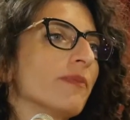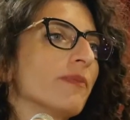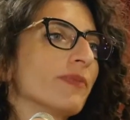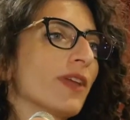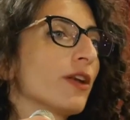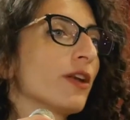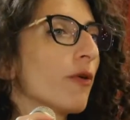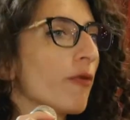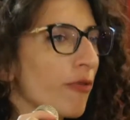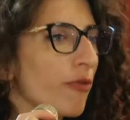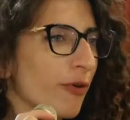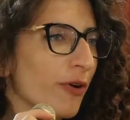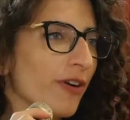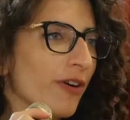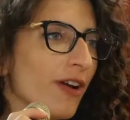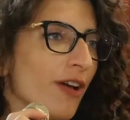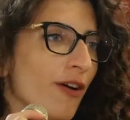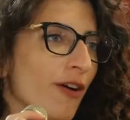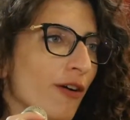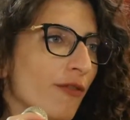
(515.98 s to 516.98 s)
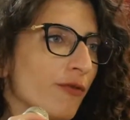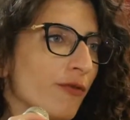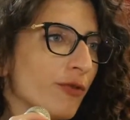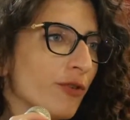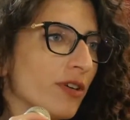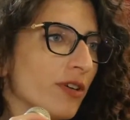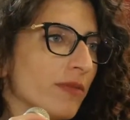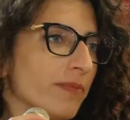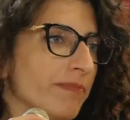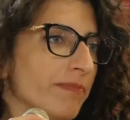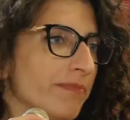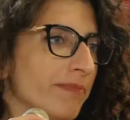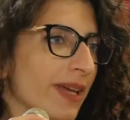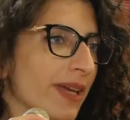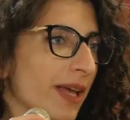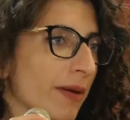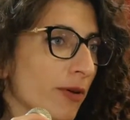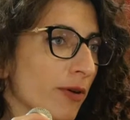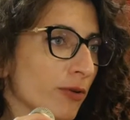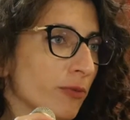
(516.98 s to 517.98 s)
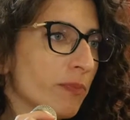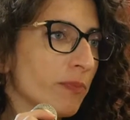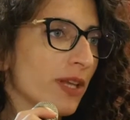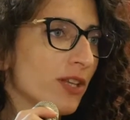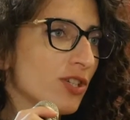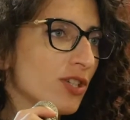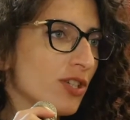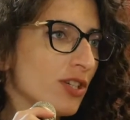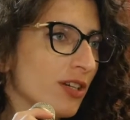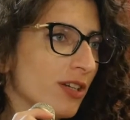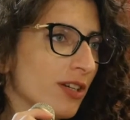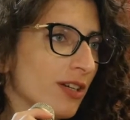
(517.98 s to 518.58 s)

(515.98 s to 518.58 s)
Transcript: an author for making a good pitch?